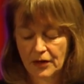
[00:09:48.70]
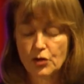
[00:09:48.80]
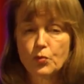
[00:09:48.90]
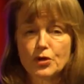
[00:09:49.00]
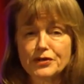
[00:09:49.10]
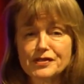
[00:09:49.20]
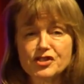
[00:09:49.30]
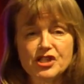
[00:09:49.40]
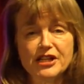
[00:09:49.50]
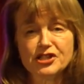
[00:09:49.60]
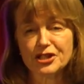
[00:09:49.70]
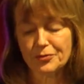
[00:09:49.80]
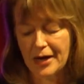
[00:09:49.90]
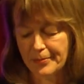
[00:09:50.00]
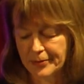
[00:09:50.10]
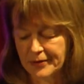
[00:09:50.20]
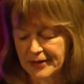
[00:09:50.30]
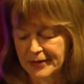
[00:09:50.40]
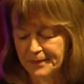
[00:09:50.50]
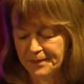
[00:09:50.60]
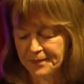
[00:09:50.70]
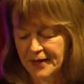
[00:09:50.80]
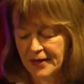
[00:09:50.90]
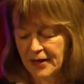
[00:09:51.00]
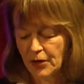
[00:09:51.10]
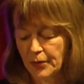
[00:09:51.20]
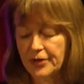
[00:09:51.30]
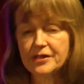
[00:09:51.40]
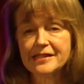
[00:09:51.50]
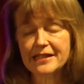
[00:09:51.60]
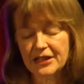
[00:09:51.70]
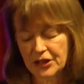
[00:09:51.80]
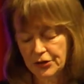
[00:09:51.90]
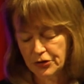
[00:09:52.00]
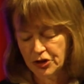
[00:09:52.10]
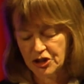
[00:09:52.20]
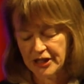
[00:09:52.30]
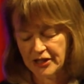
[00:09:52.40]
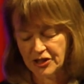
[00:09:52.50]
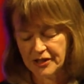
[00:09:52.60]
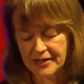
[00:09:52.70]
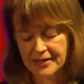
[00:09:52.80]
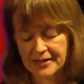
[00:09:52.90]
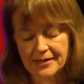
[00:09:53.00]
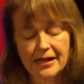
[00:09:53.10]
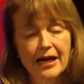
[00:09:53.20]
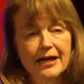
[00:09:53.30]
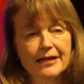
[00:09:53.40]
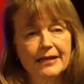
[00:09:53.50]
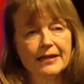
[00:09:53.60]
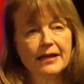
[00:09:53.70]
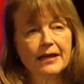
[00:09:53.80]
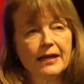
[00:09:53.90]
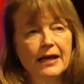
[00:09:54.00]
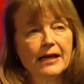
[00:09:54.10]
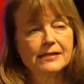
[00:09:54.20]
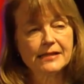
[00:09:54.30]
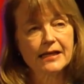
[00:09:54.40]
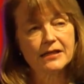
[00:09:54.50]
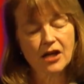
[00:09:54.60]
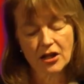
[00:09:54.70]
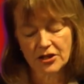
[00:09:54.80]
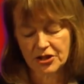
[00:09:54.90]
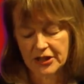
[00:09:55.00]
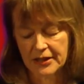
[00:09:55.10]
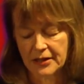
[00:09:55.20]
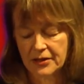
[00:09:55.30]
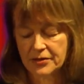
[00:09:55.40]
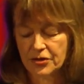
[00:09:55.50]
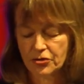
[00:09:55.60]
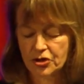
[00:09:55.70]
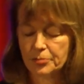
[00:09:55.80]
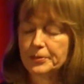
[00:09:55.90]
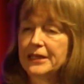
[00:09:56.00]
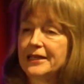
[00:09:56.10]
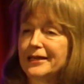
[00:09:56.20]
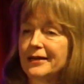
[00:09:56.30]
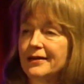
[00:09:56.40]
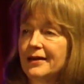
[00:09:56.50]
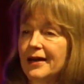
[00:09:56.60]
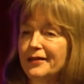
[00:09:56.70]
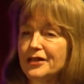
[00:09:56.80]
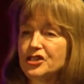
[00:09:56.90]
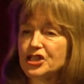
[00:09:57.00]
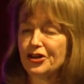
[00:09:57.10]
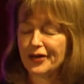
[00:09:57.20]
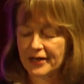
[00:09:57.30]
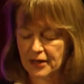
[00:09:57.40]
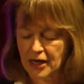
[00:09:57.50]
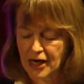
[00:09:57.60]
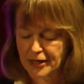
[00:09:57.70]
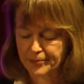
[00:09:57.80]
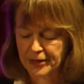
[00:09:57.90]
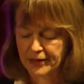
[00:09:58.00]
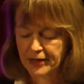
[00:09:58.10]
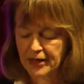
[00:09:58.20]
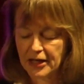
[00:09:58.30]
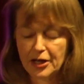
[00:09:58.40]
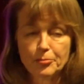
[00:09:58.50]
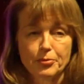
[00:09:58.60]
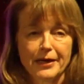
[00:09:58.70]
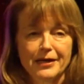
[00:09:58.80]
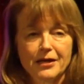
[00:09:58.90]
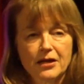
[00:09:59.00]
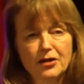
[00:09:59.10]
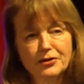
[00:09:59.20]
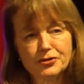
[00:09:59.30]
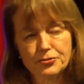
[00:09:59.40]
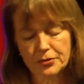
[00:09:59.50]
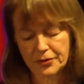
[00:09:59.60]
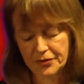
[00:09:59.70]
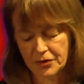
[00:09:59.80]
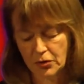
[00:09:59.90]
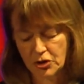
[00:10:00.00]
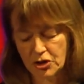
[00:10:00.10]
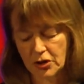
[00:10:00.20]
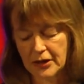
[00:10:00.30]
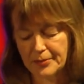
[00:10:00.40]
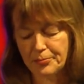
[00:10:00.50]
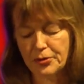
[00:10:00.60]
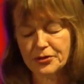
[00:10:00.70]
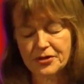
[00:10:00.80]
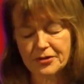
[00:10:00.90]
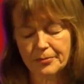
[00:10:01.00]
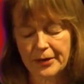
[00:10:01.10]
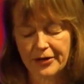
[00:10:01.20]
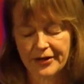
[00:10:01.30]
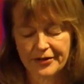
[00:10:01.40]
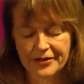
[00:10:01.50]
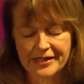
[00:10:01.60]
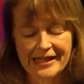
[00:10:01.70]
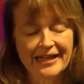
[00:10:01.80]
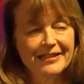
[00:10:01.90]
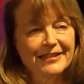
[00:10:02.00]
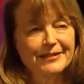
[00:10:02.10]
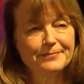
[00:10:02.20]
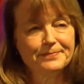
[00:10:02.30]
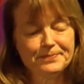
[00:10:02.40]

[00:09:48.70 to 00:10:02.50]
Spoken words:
The world is changing rapidly. We are seeing huge changes in society as technology, social media, and the sharing economy break cultural, social, and personal barriers daily.